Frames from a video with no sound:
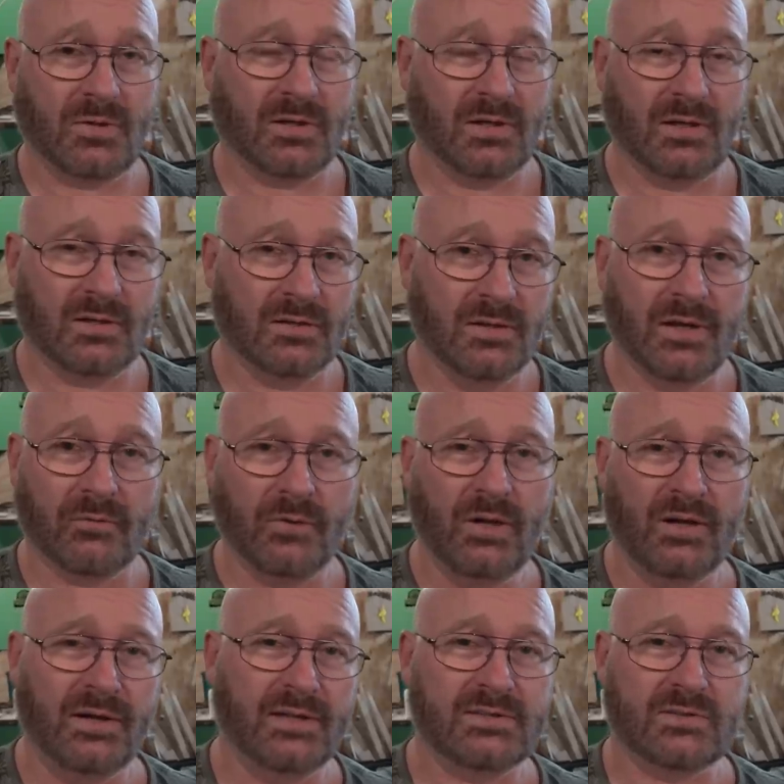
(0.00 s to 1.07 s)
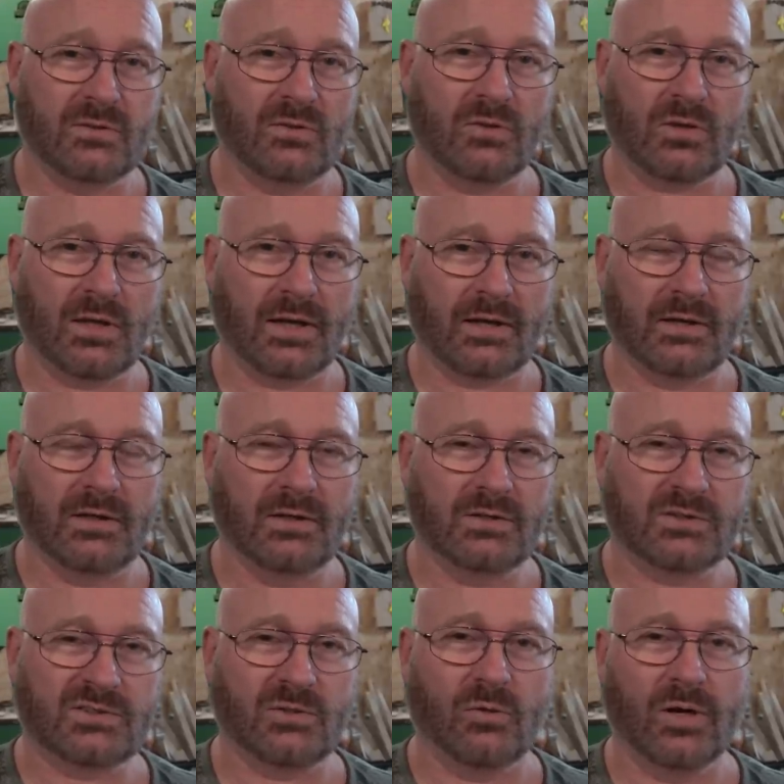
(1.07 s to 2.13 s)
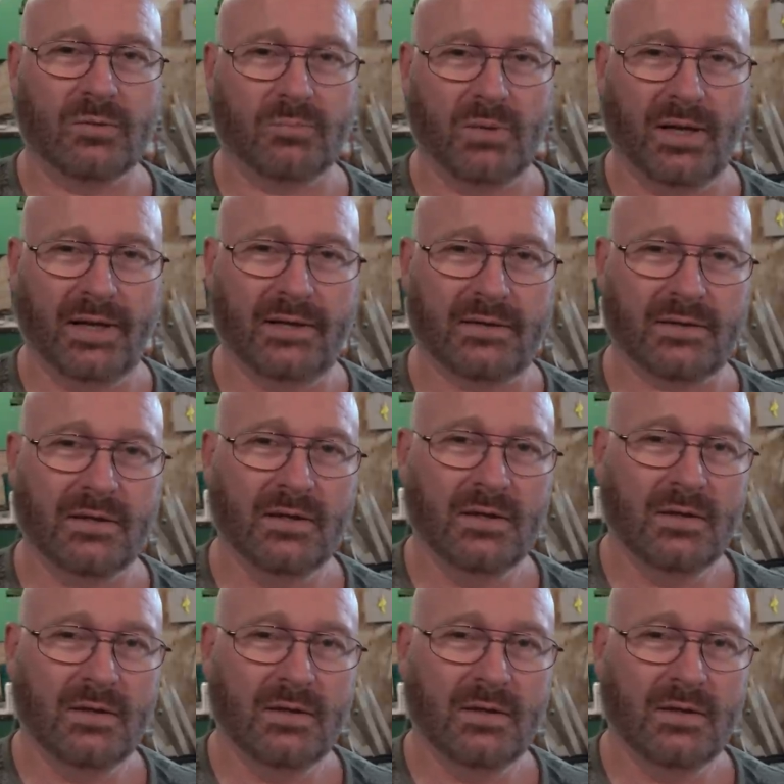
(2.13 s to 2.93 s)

but it really needs to look like a sword blade.